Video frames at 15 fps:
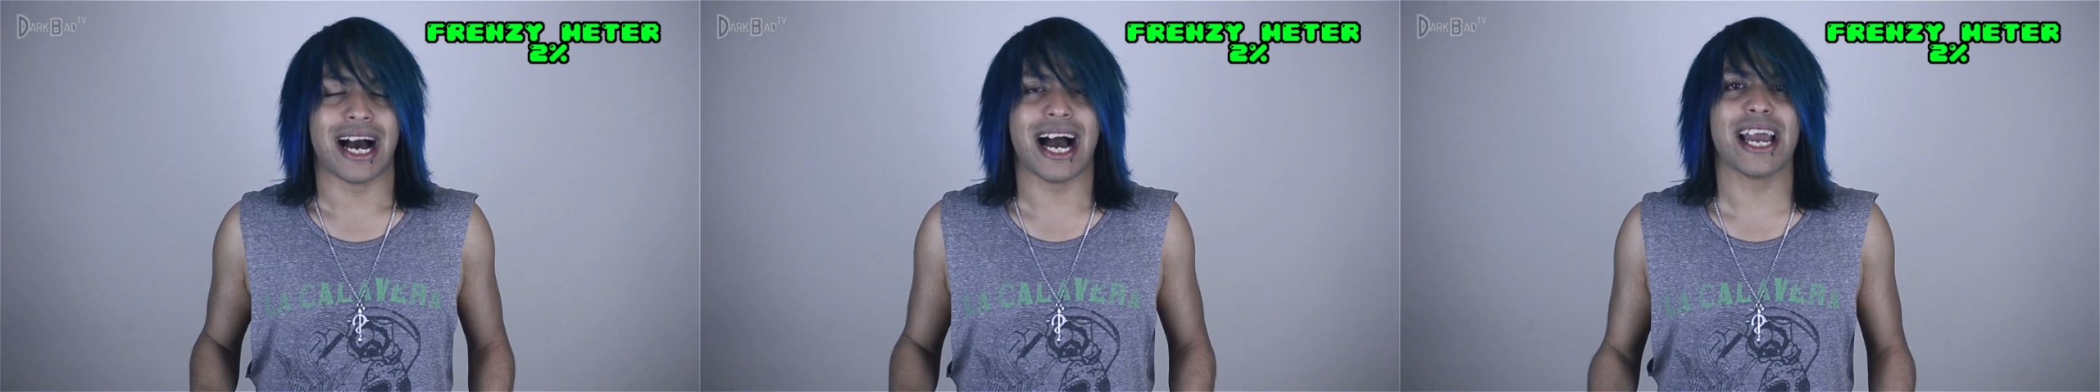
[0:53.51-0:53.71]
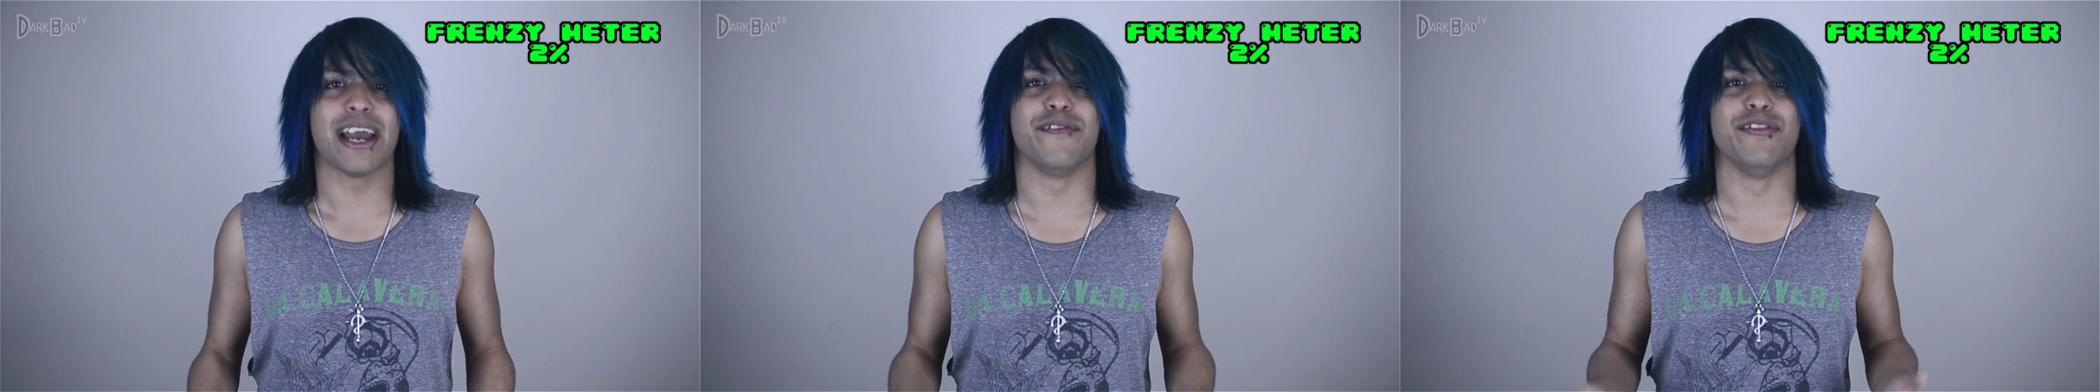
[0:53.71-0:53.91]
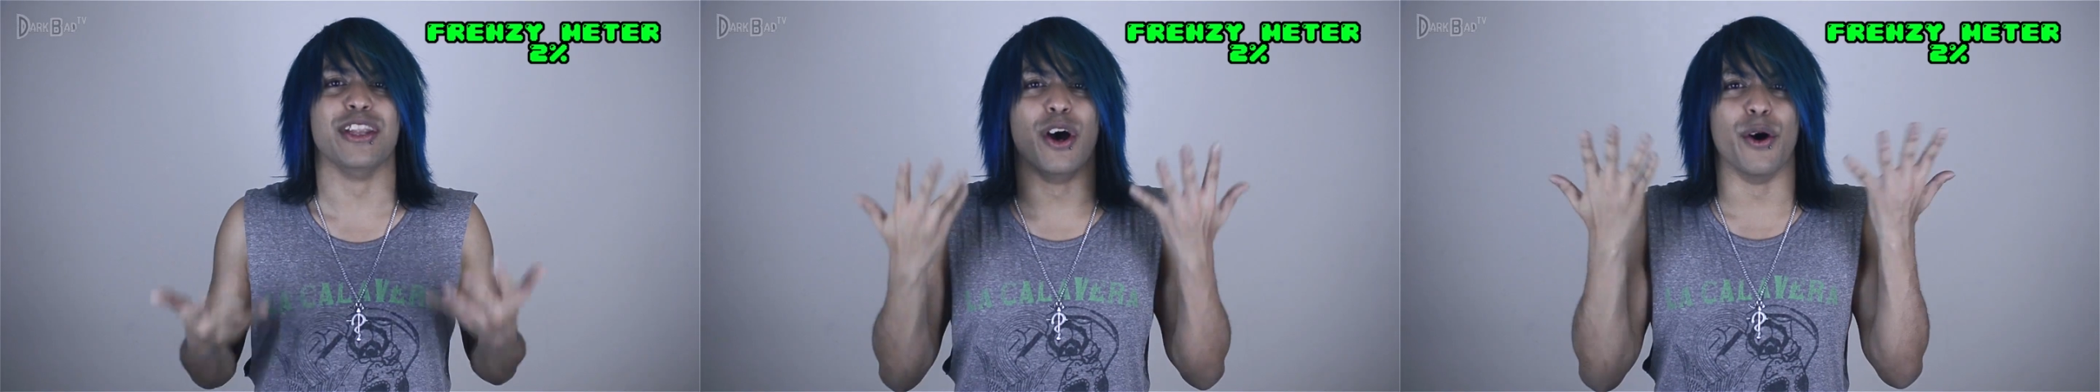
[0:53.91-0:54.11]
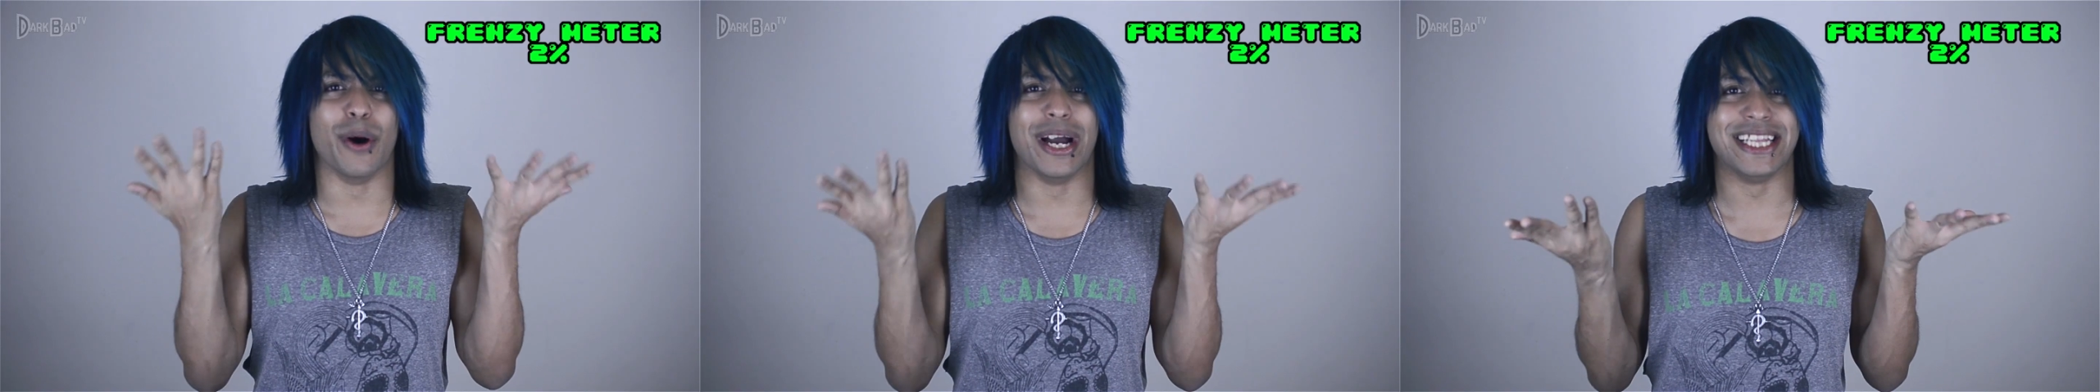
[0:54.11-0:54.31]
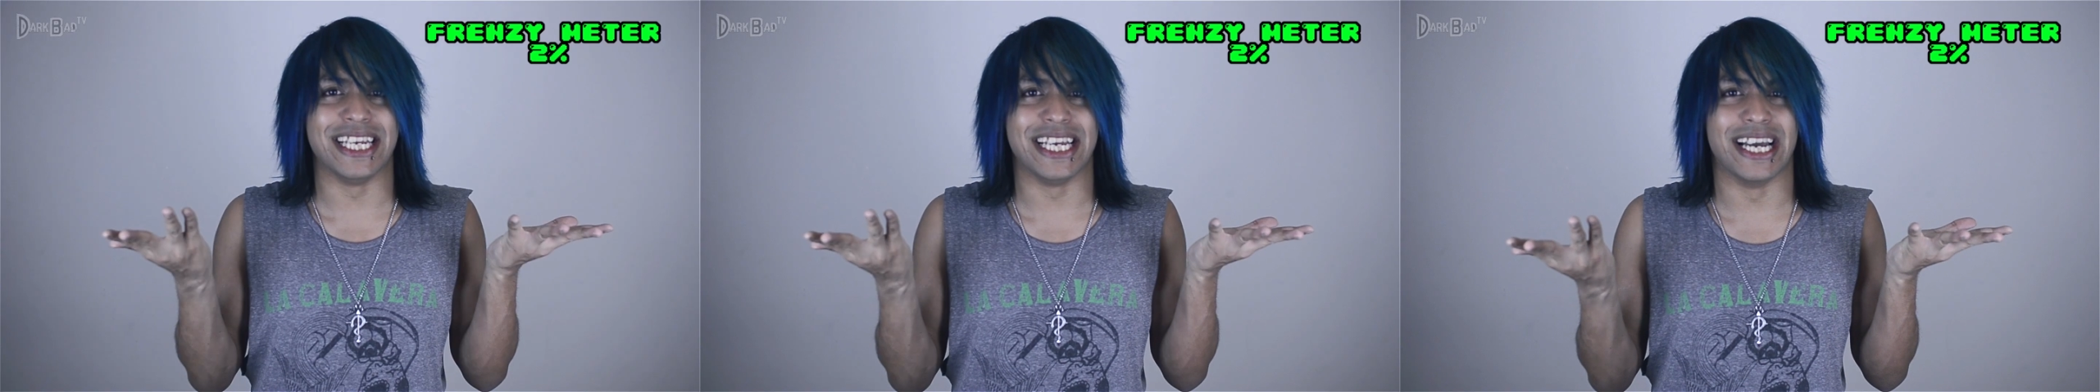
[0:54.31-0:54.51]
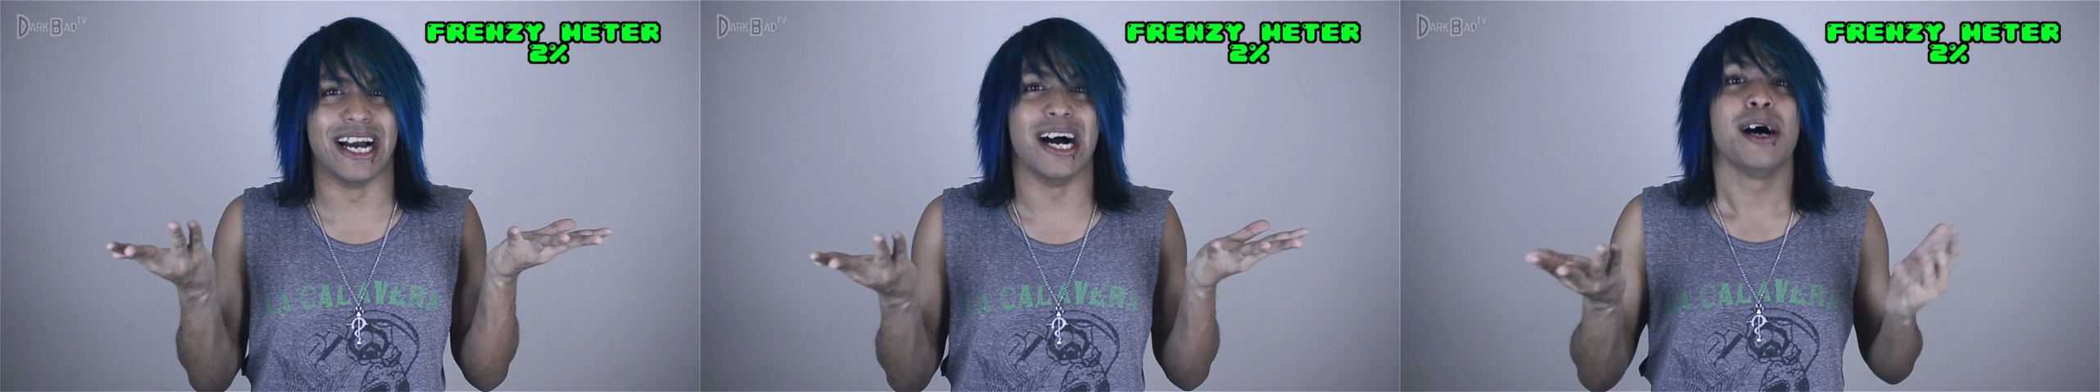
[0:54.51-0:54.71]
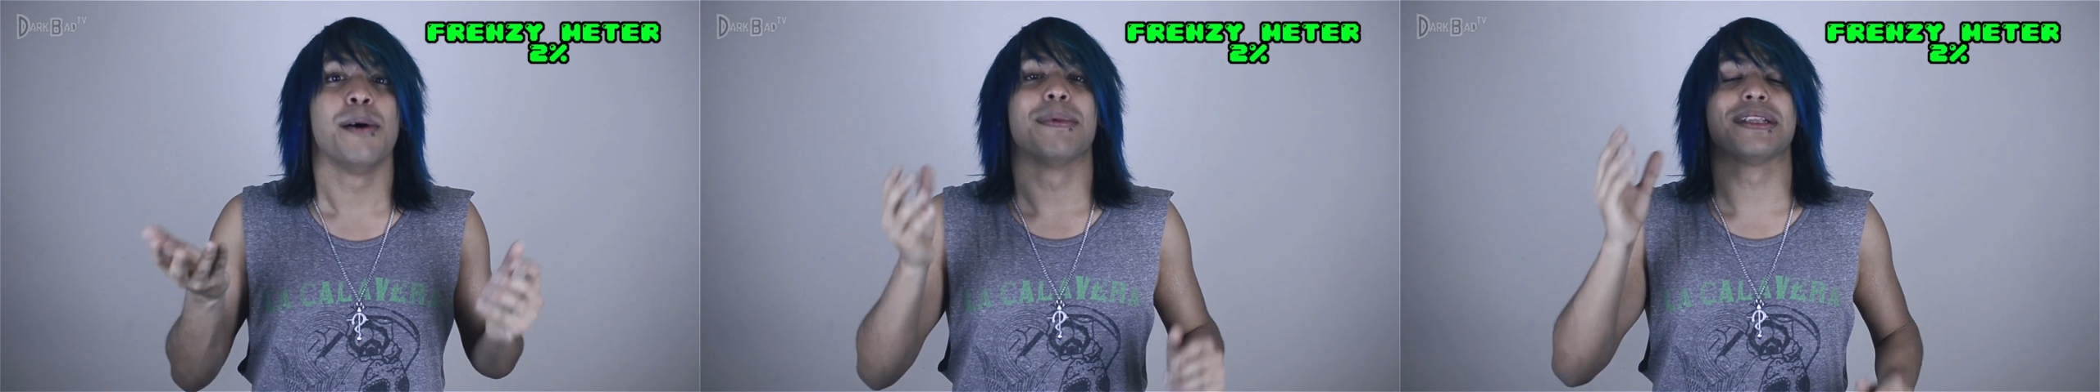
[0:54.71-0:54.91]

I have no idea,